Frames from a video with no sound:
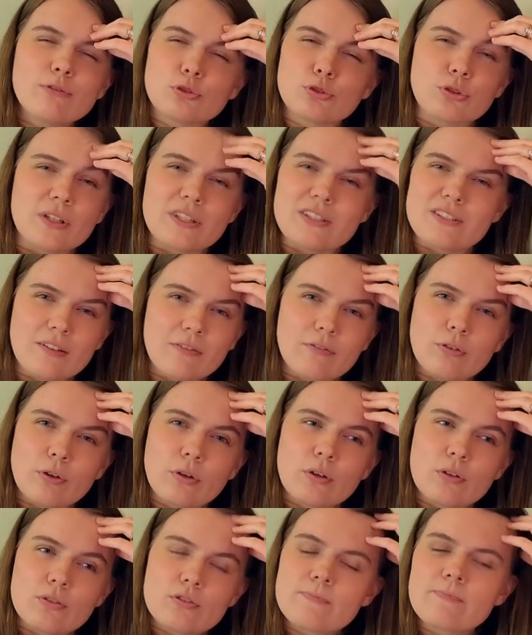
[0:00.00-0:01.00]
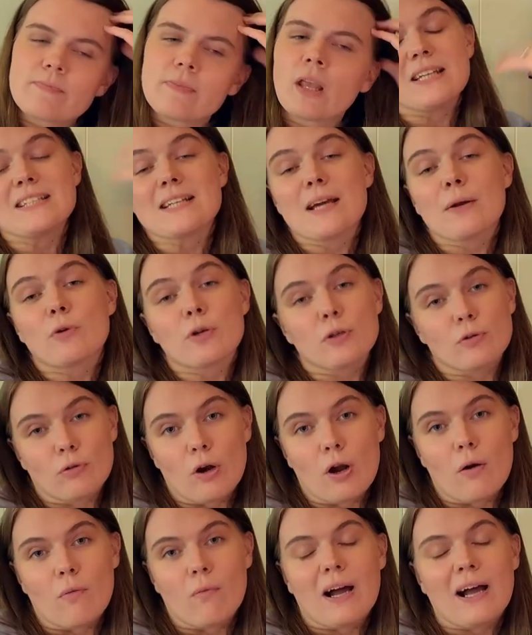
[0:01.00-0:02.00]
tracing photos because I want to
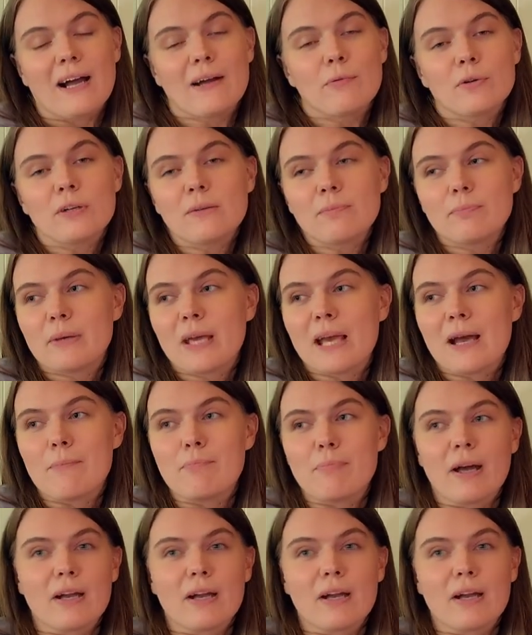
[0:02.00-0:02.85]
grow. I want to become